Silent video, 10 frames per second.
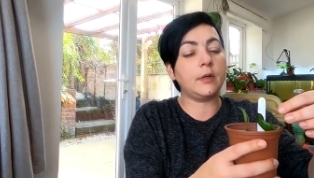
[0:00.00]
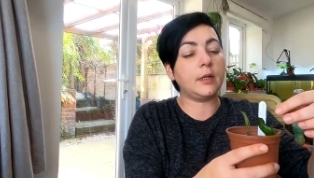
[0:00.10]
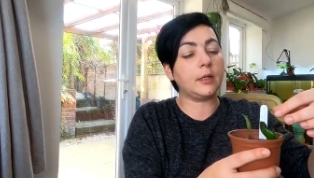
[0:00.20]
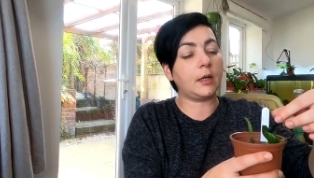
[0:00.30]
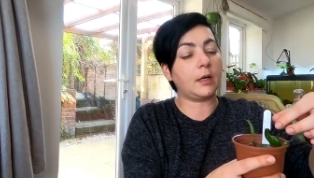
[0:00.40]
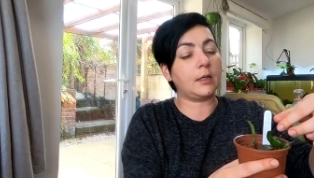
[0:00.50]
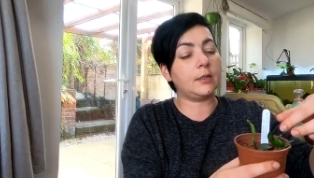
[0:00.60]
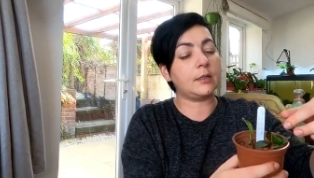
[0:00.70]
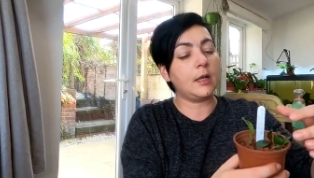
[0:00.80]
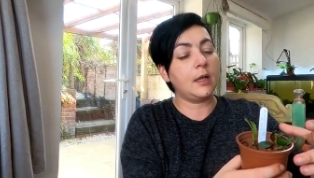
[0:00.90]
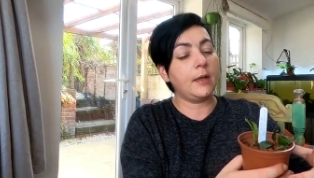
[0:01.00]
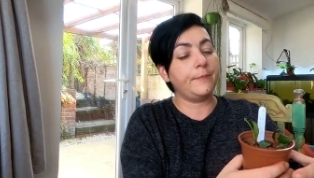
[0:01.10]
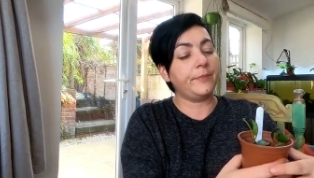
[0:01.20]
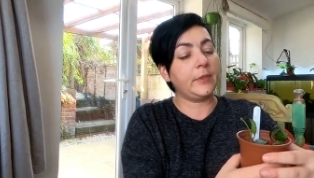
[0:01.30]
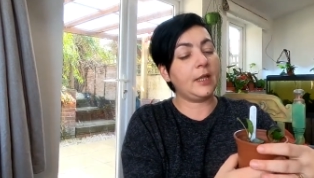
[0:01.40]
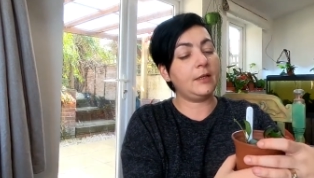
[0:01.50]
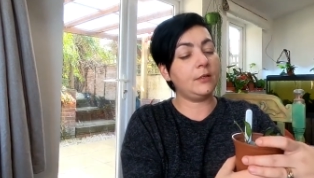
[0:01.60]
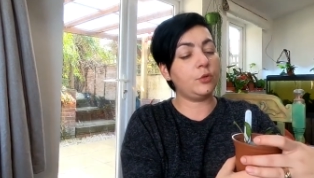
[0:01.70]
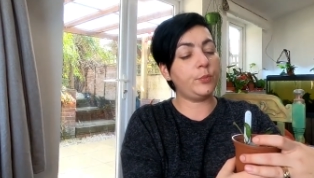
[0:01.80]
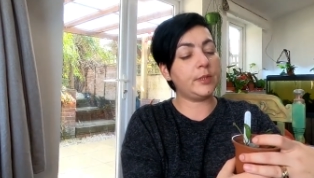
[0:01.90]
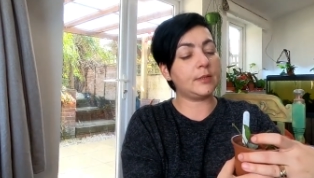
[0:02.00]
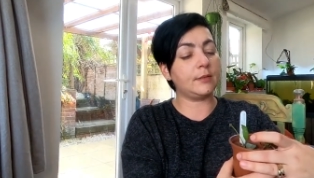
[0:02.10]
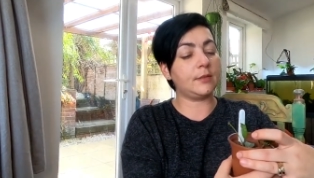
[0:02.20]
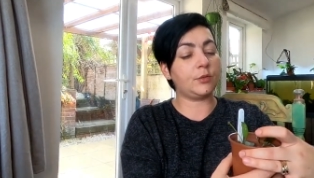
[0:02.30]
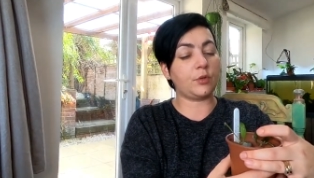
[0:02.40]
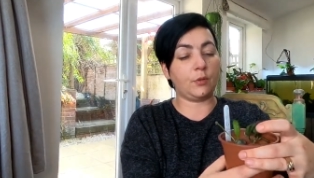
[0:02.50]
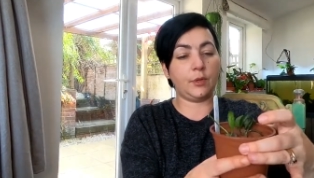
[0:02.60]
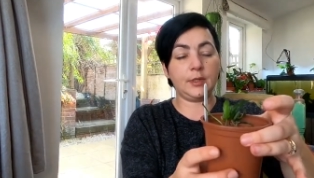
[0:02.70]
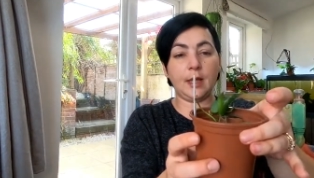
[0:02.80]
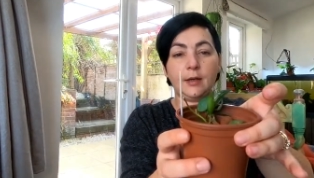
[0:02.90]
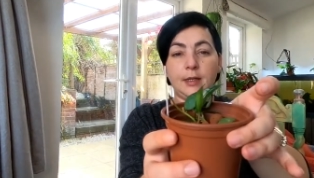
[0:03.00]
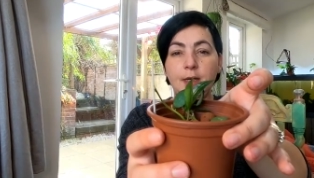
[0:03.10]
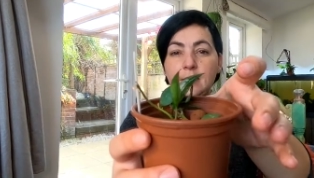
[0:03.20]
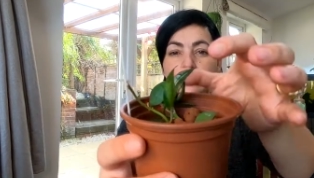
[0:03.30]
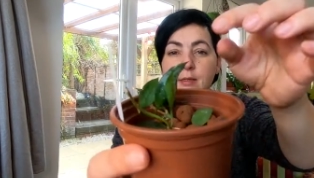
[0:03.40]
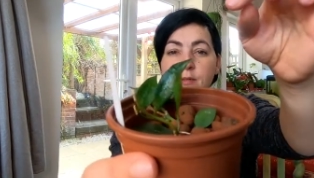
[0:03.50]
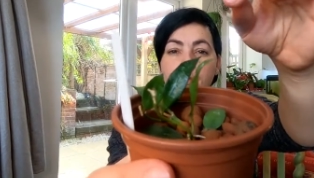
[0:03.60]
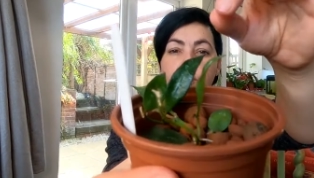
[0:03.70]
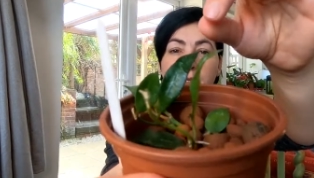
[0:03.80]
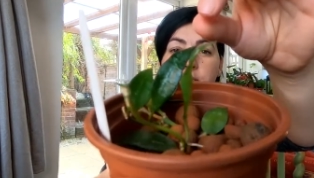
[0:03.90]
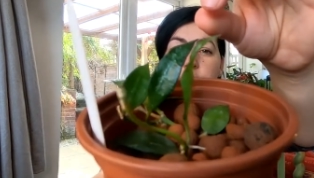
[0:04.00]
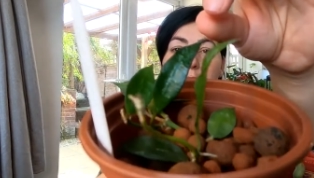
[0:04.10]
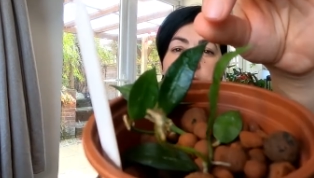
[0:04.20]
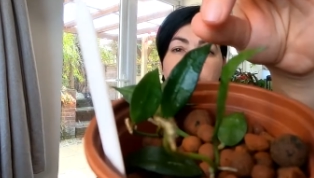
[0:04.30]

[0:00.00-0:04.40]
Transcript: really nice. They need to be sun stress When they are getting sun stress. I